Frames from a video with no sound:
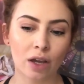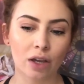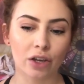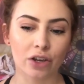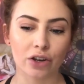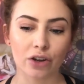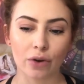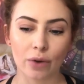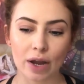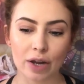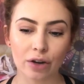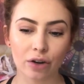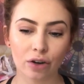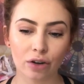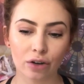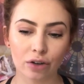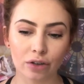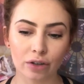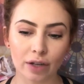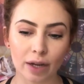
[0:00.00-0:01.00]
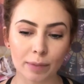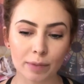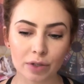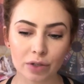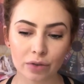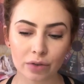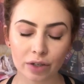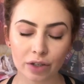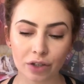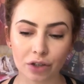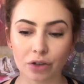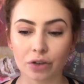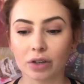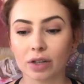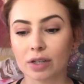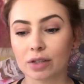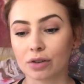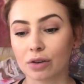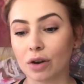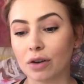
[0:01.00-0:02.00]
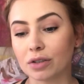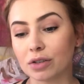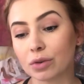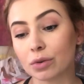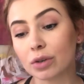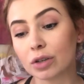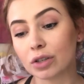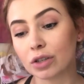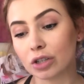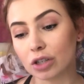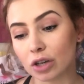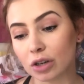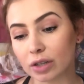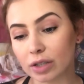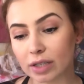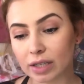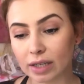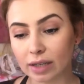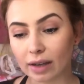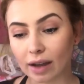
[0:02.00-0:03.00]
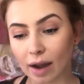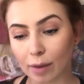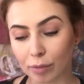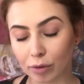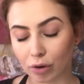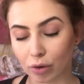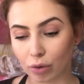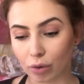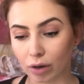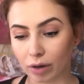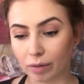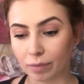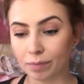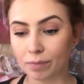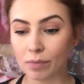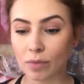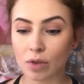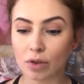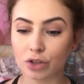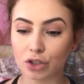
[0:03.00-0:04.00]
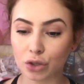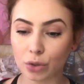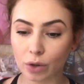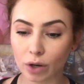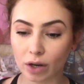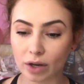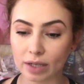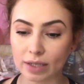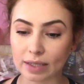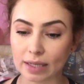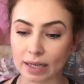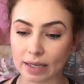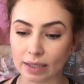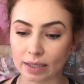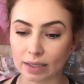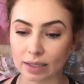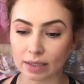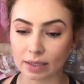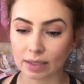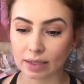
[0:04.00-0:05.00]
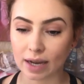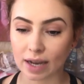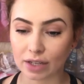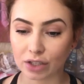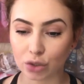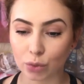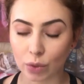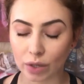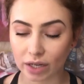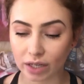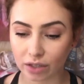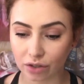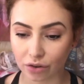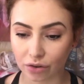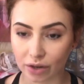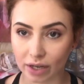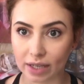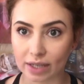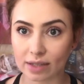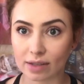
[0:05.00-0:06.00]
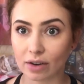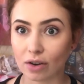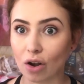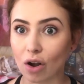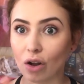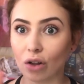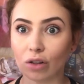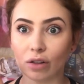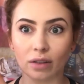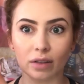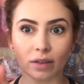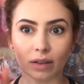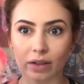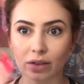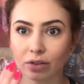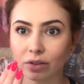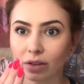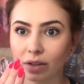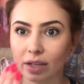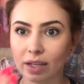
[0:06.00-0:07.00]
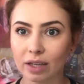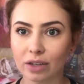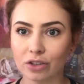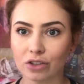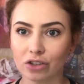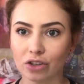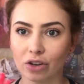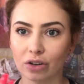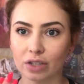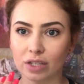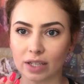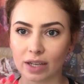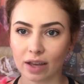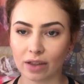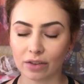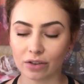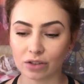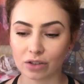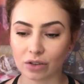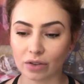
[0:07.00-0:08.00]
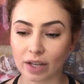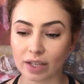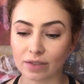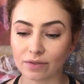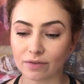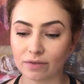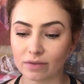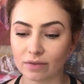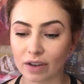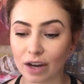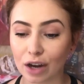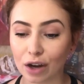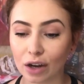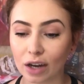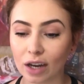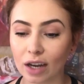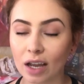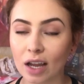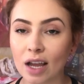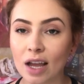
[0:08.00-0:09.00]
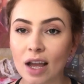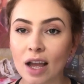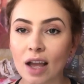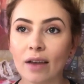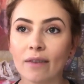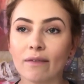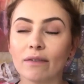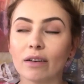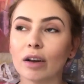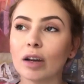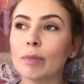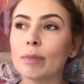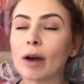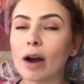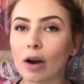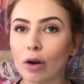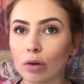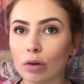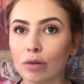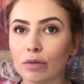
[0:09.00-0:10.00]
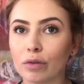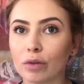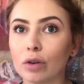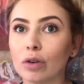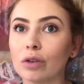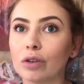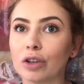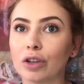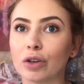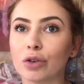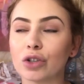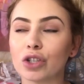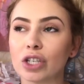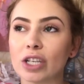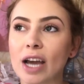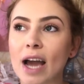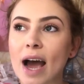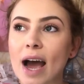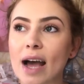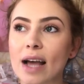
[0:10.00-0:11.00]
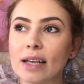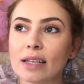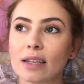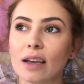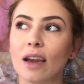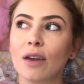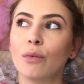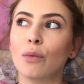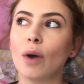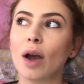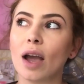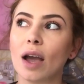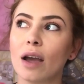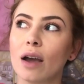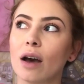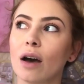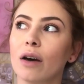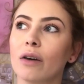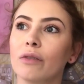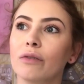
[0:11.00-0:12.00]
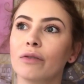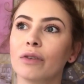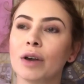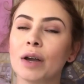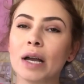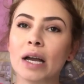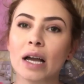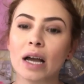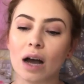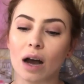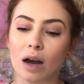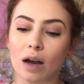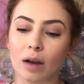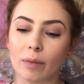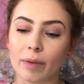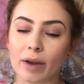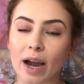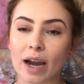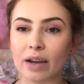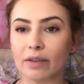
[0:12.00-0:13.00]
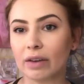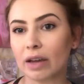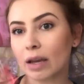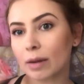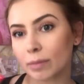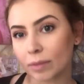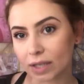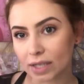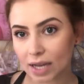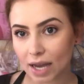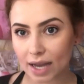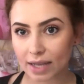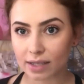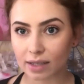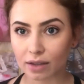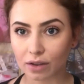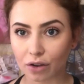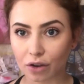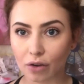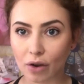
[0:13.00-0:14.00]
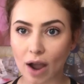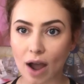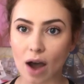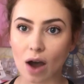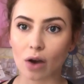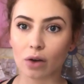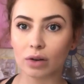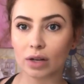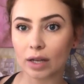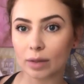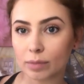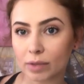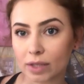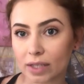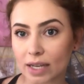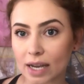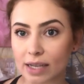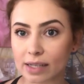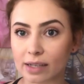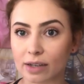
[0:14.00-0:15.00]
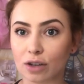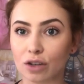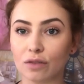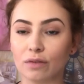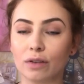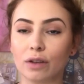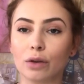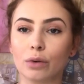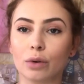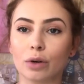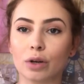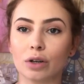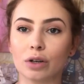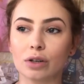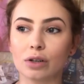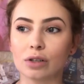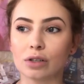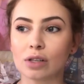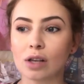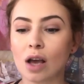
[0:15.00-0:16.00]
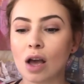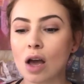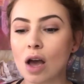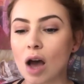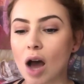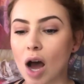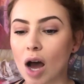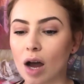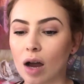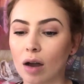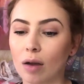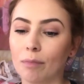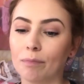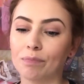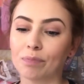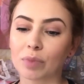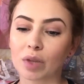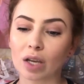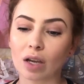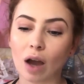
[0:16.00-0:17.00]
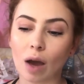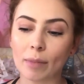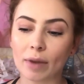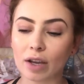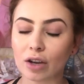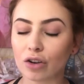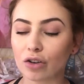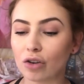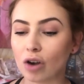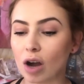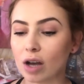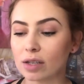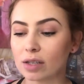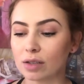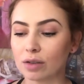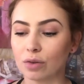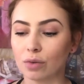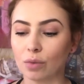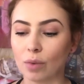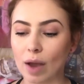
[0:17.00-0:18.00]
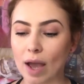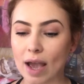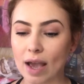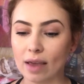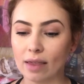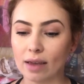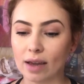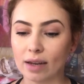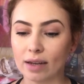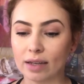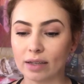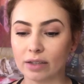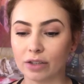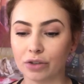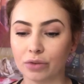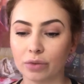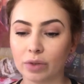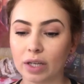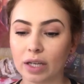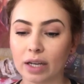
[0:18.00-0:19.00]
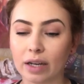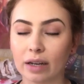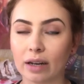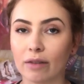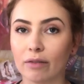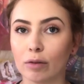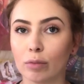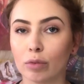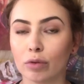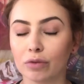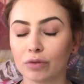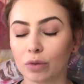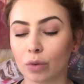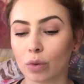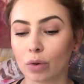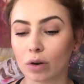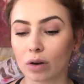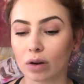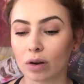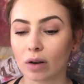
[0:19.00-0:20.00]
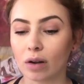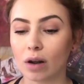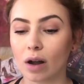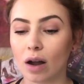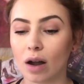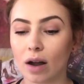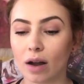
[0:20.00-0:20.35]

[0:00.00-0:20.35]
and her Neptune and Uranus are also conjunct in Capricorn to her ascendant at 20 degrees. They're all literally conjunct together. So that's very, very powerful. She has a way of kind of hypnotizing the crowd, hypnotizing her viewers, coming across in a way that is unique, never before